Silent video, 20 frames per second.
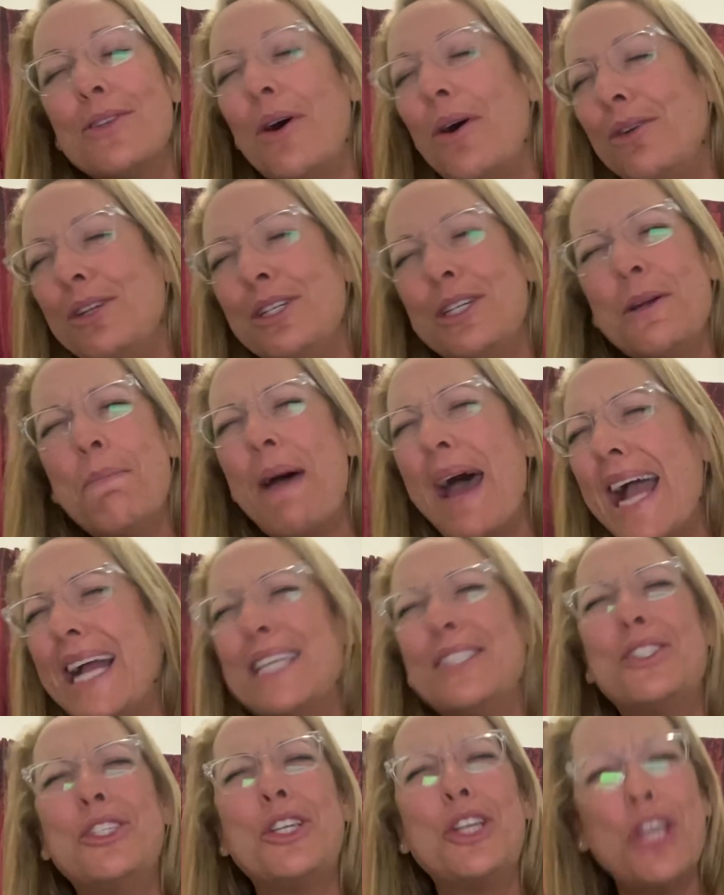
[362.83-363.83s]
holding you back
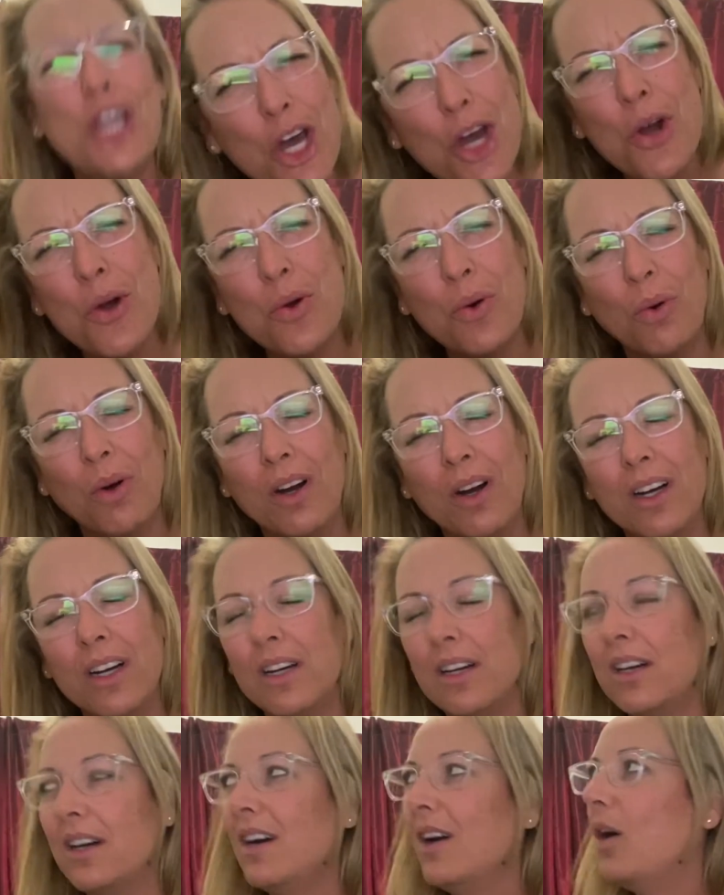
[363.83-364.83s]
is you.
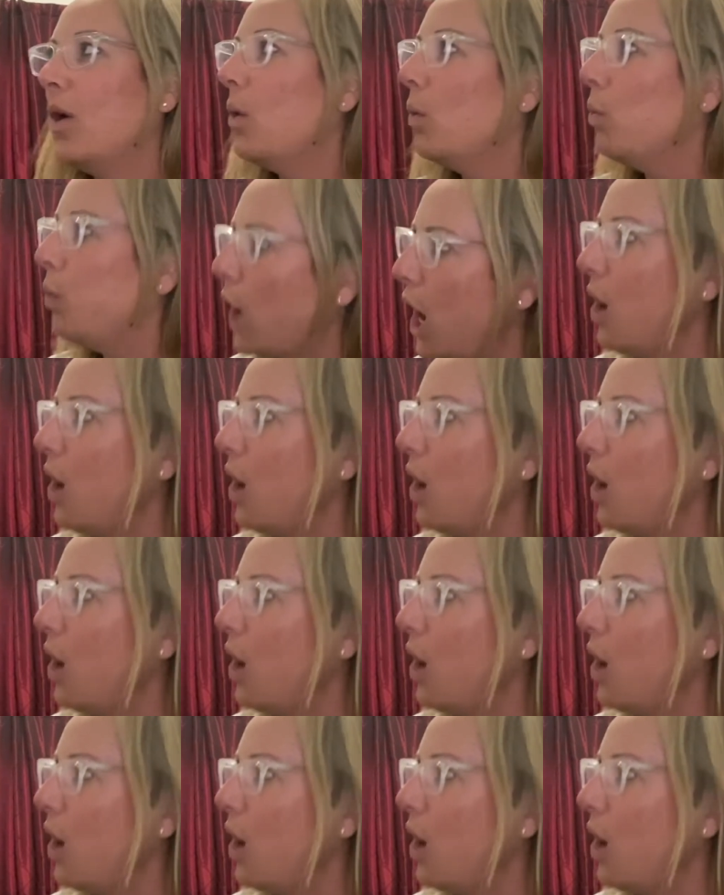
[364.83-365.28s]
Woo!